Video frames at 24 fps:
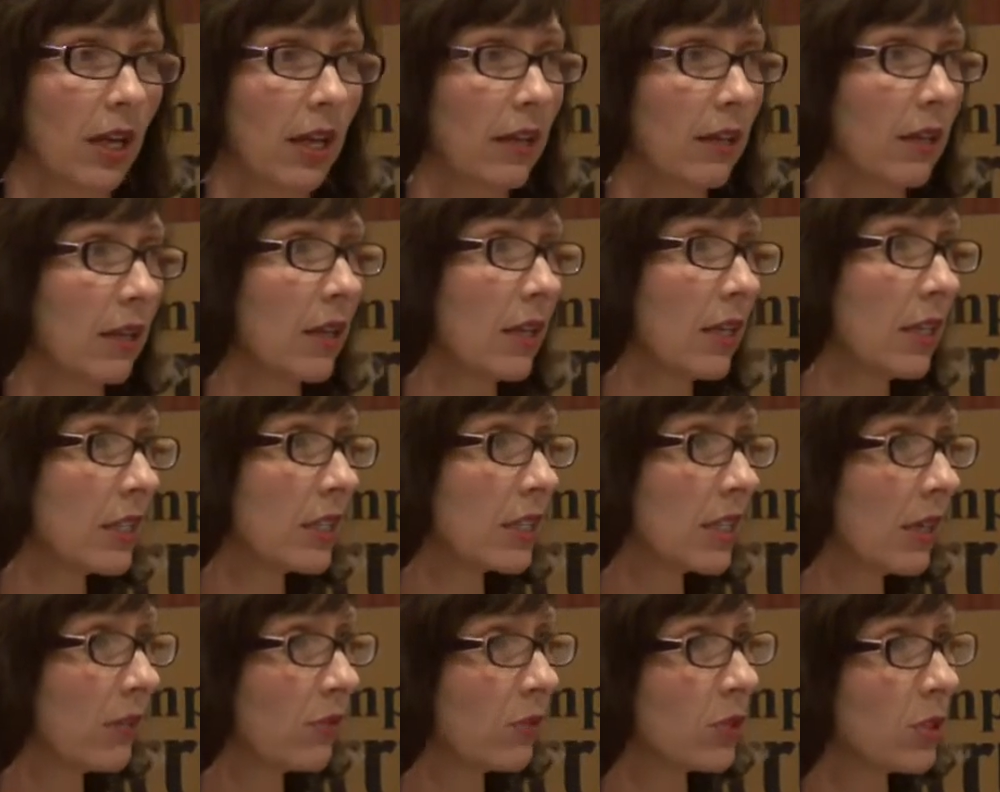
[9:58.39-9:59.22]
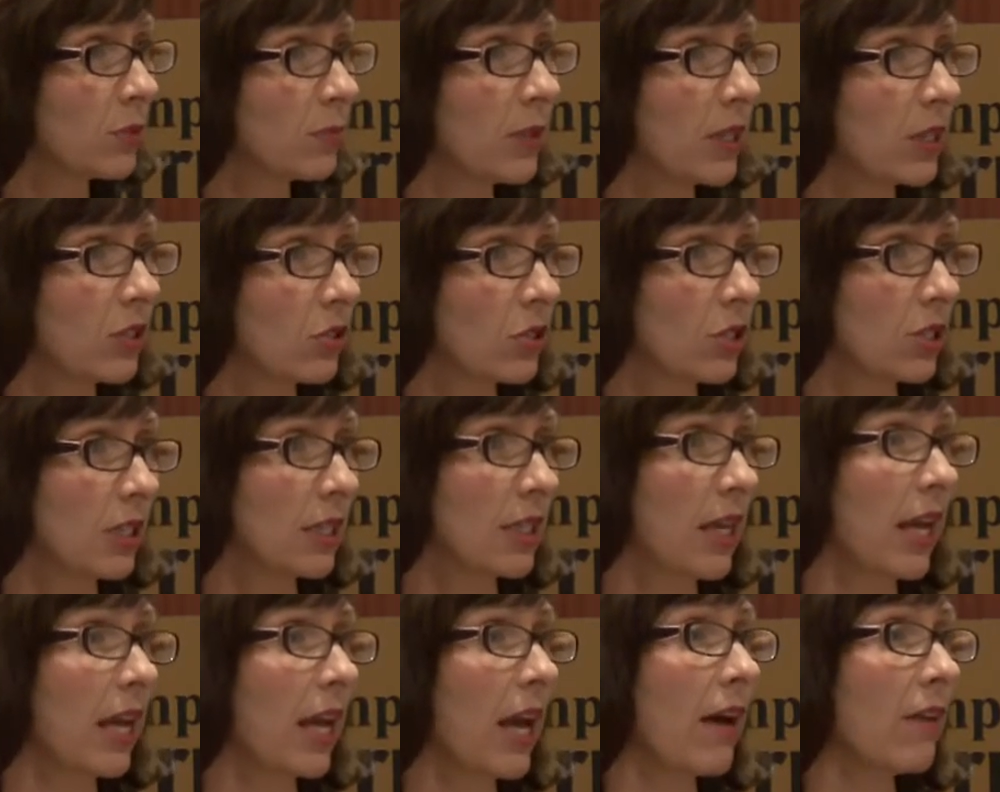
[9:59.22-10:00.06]
And several speakers
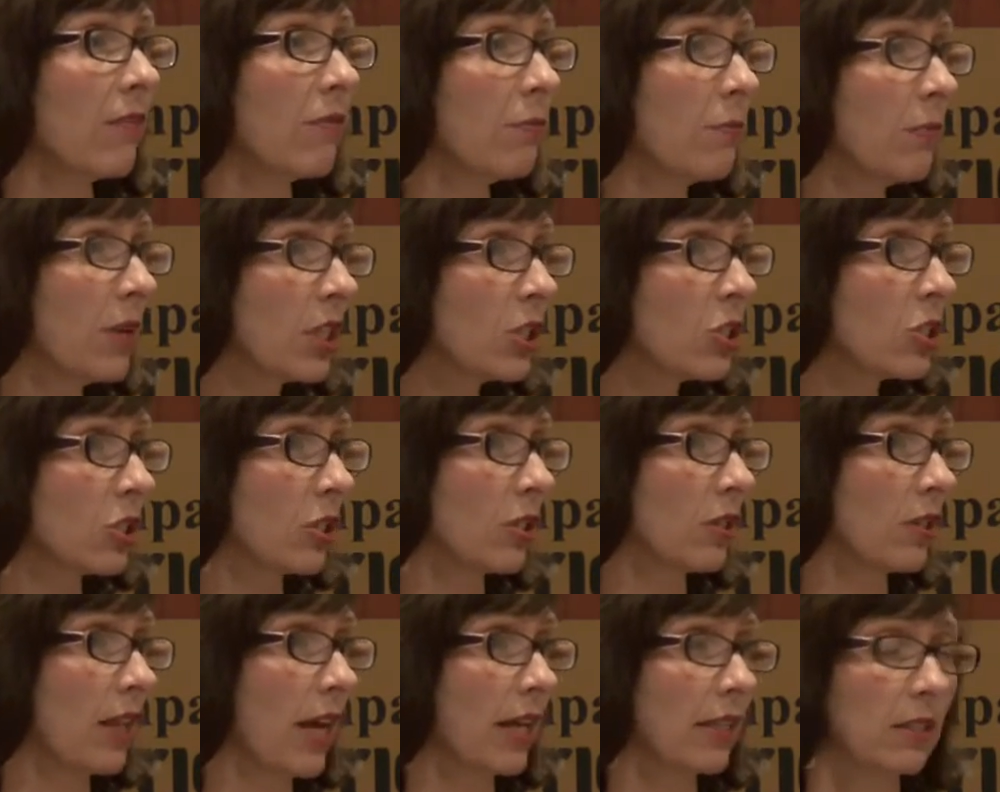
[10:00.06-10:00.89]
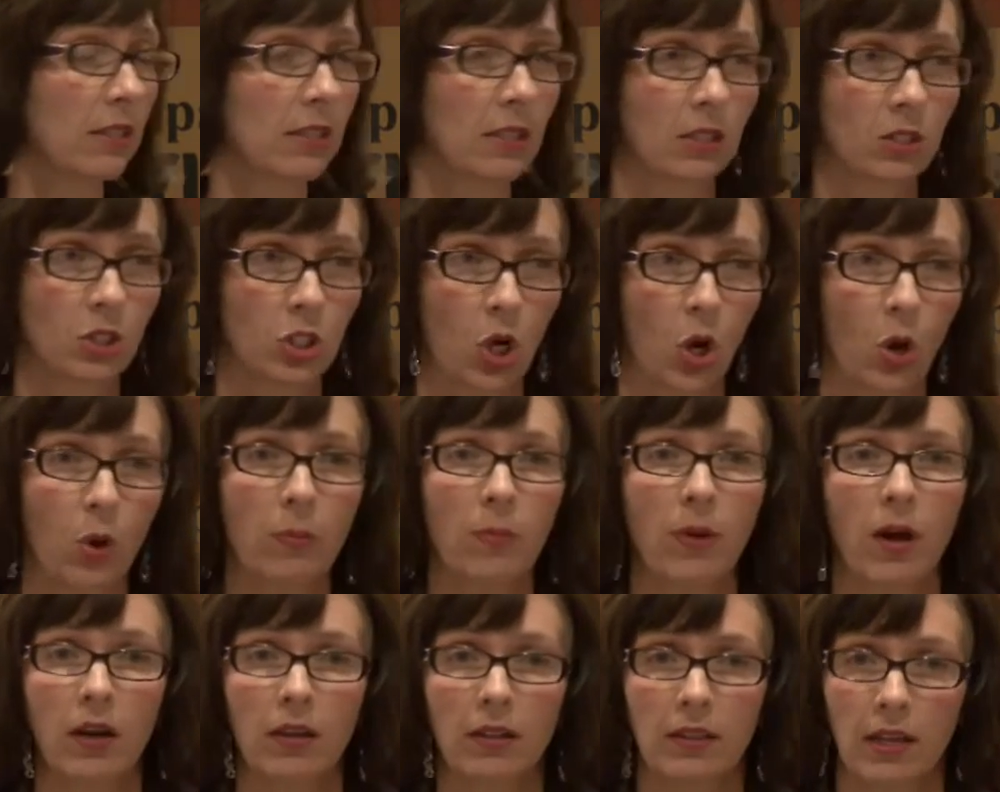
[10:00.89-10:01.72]
today have mentioned that
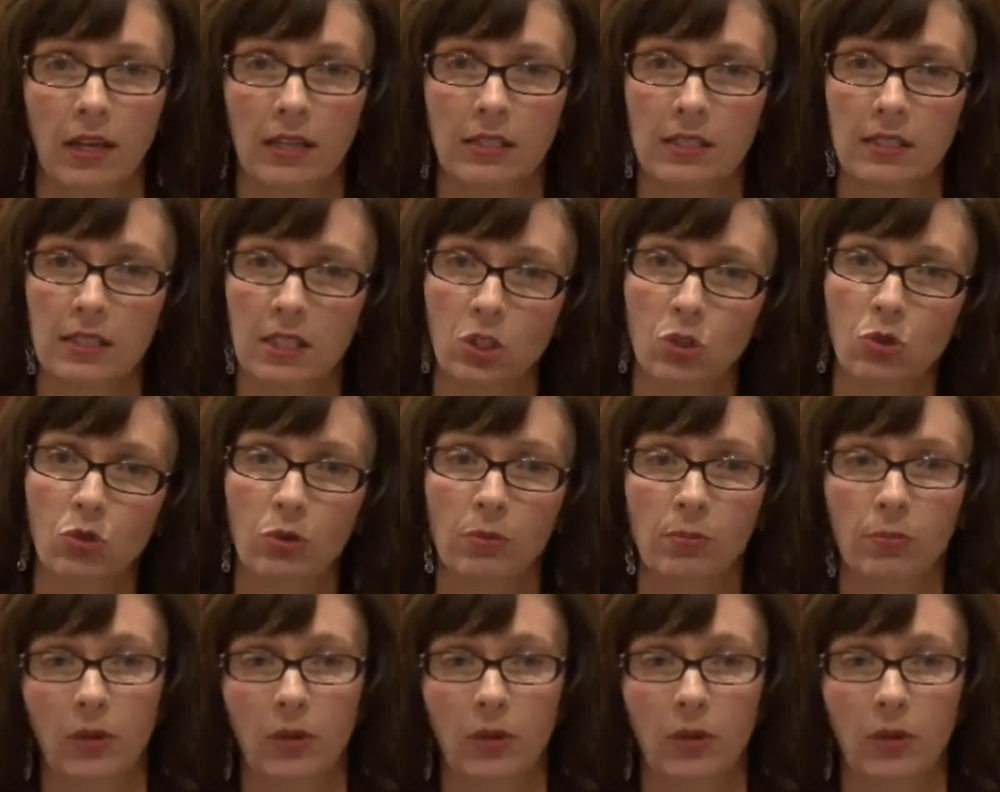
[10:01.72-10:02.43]
scotoma, that central